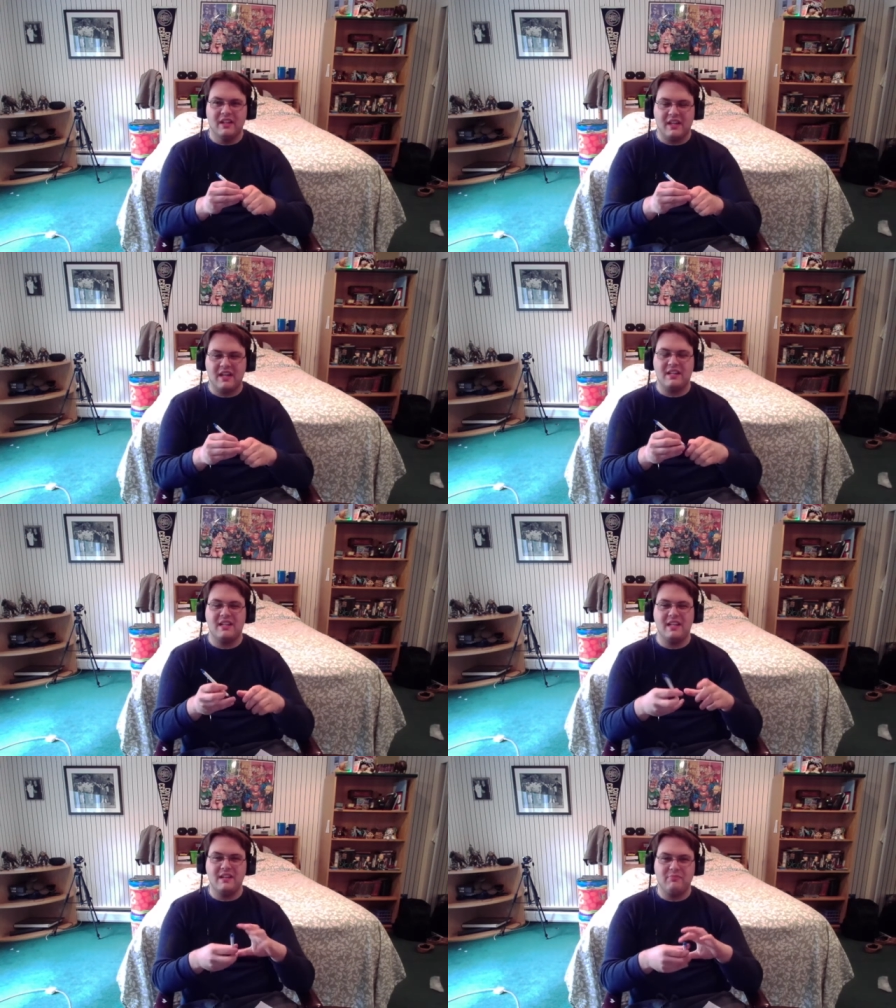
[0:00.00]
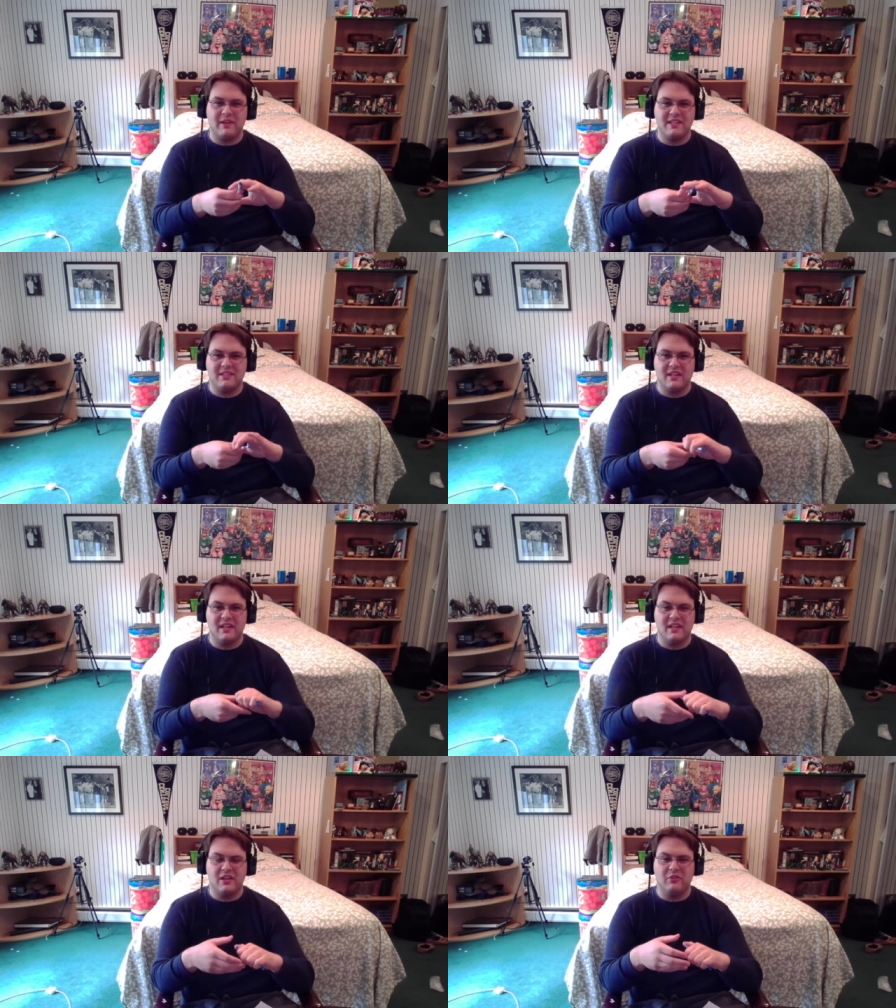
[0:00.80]
And he
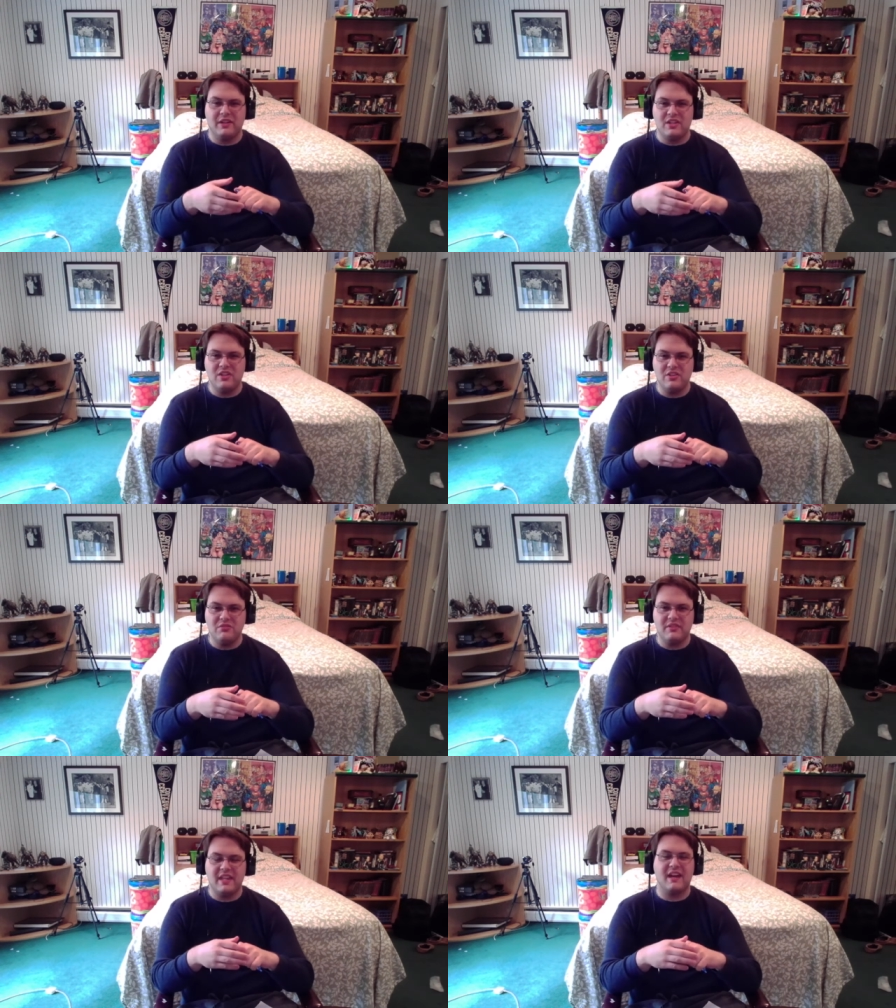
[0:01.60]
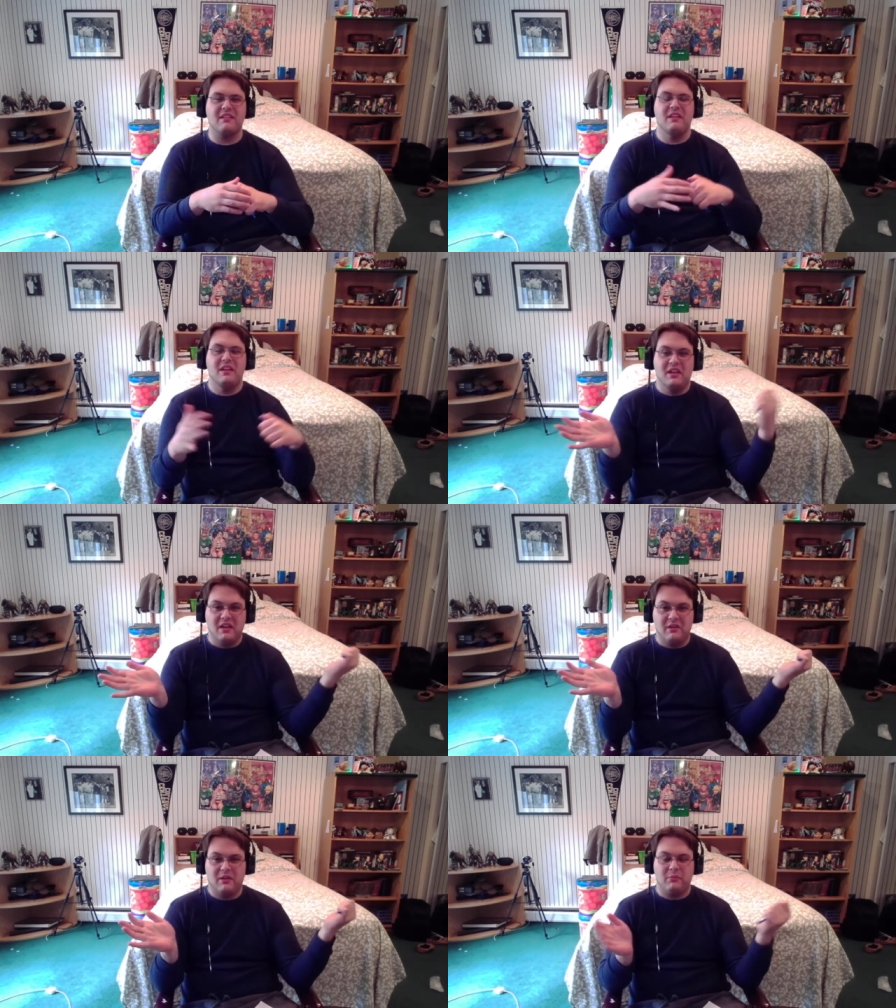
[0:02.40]
already knew that
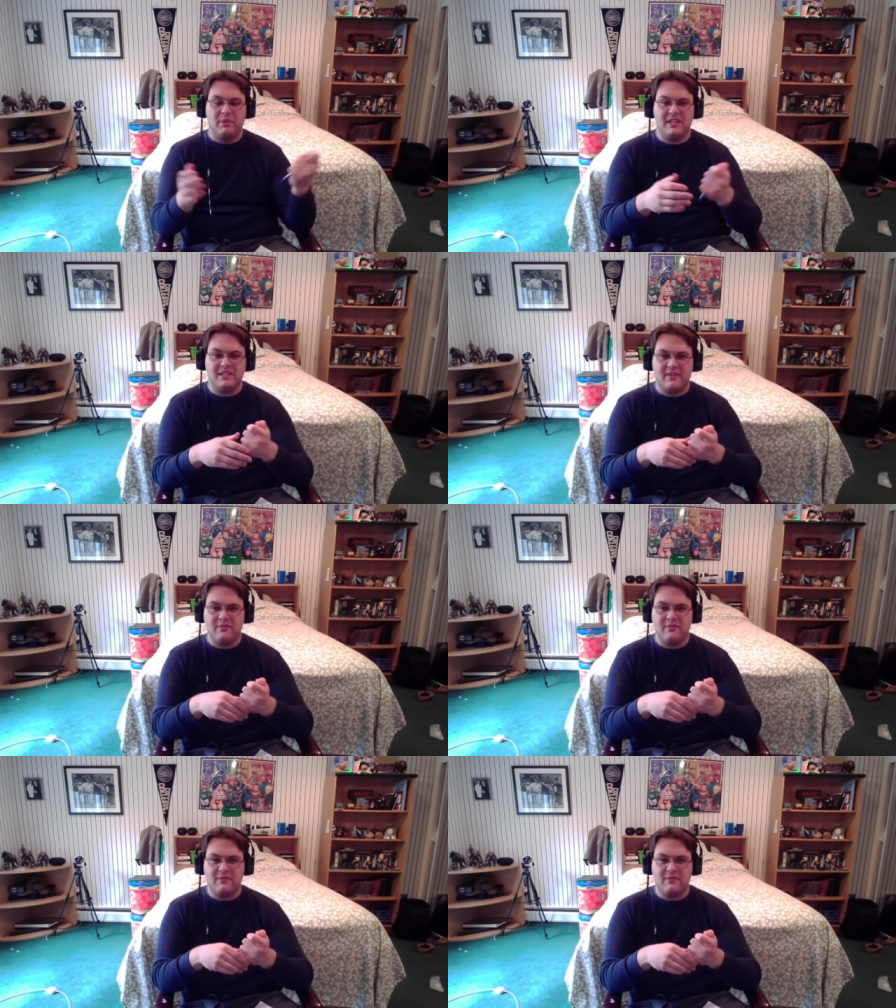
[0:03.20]
because of